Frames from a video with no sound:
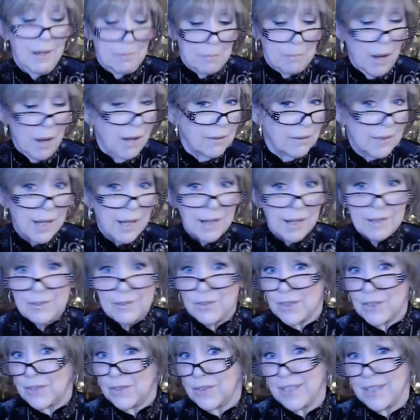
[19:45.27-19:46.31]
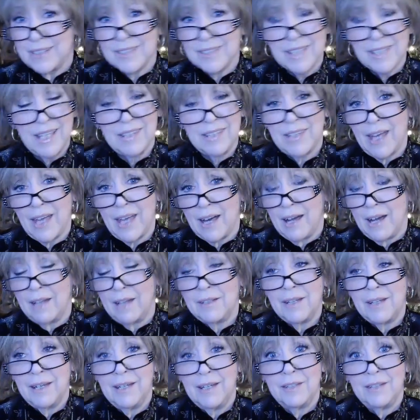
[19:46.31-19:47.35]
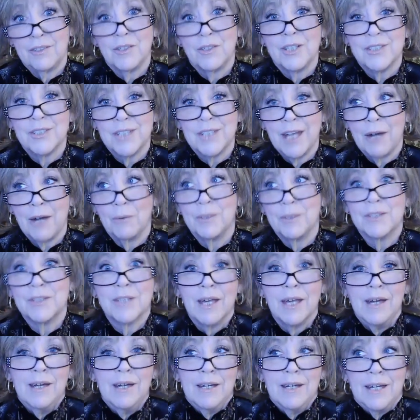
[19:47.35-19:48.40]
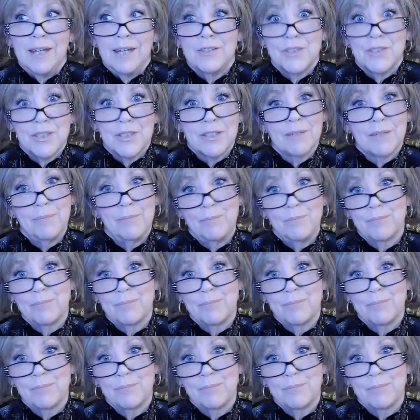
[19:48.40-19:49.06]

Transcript: ball gowns and things like that and of course now it's it's